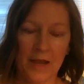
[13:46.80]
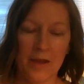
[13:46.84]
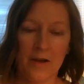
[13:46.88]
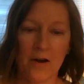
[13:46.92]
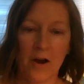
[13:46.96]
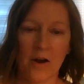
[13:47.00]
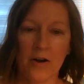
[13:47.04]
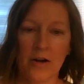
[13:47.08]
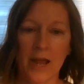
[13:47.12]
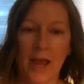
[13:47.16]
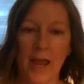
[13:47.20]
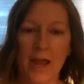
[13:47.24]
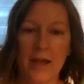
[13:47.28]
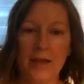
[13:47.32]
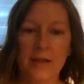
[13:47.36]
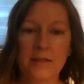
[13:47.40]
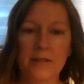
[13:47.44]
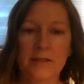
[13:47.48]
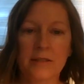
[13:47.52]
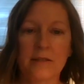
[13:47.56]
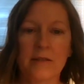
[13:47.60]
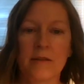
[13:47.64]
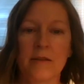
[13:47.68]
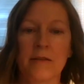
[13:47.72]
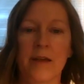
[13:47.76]
In our
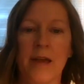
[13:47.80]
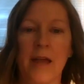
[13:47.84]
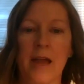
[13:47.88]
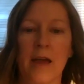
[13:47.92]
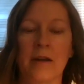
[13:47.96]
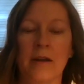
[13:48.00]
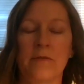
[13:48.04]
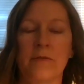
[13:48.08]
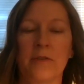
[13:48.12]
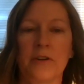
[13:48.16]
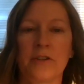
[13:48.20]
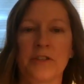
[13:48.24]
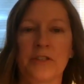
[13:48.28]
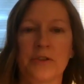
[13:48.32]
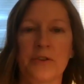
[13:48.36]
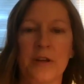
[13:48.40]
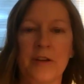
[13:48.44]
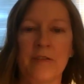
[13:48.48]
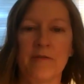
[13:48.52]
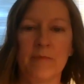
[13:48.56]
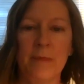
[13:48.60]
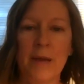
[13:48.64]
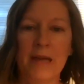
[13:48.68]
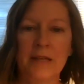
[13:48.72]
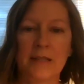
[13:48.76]
case, the anniversary
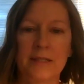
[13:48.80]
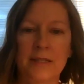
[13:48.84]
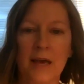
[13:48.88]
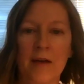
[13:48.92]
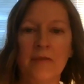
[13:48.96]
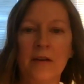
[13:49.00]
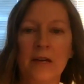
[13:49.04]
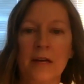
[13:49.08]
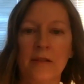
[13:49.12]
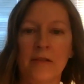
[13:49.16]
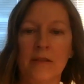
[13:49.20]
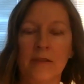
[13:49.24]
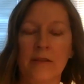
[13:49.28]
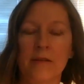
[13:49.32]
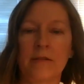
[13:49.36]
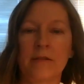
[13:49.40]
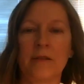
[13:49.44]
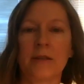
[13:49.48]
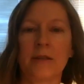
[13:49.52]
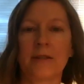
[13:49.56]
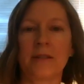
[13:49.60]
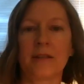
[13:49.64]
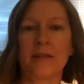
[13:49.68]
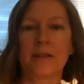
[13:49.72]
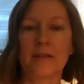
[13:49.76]
of May 7th,
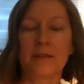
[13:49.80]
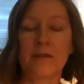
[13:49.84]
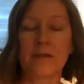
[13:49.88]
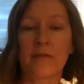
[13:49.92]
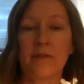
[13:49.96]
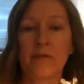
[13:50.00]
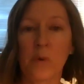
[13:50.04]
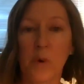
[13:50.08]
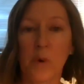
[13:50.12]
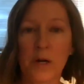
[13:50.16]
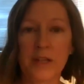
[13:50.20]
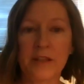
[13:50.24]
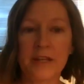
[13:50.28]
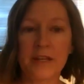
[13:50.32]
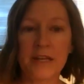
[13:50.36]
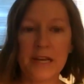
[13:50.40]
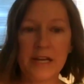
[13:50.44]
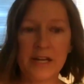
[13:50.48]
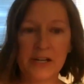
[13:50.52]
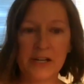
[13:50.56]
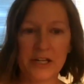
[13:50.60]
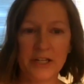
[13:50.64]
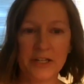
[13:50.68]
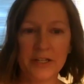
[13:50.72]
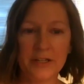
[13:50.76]
this is the 4th
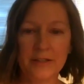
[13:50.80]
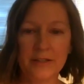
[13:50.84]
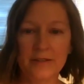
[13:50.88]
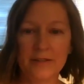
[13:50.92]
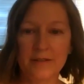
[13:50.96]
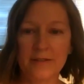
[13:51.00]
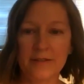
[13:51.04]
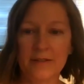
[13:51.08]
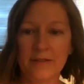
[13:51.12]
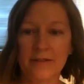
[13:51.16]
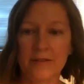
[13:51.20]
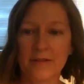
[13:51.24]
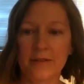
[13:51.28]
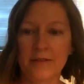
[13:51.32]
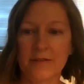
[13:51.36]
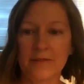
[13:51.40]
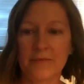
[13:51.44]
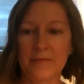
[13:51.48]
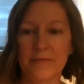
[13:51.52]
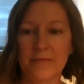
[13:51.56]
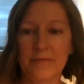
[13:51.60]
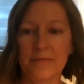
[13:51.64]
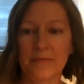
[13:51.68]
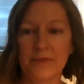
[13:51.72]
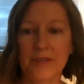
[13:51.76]
year
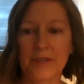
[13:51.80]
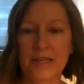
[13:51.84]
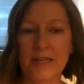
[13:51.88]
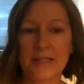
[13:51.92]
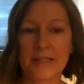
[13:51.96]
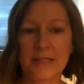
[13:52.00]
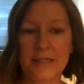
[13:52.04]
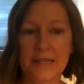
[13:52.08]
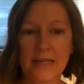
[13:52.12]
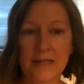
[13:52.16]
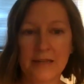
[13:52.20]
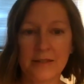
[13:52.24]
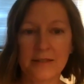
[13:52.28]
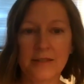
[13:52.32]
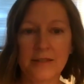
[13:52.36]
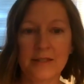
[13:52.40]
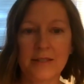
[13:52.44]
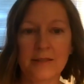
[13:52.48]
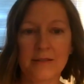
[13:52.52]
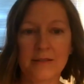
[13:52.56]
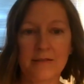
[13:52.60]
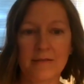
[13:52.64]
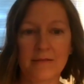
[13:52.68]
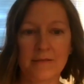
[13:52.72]
since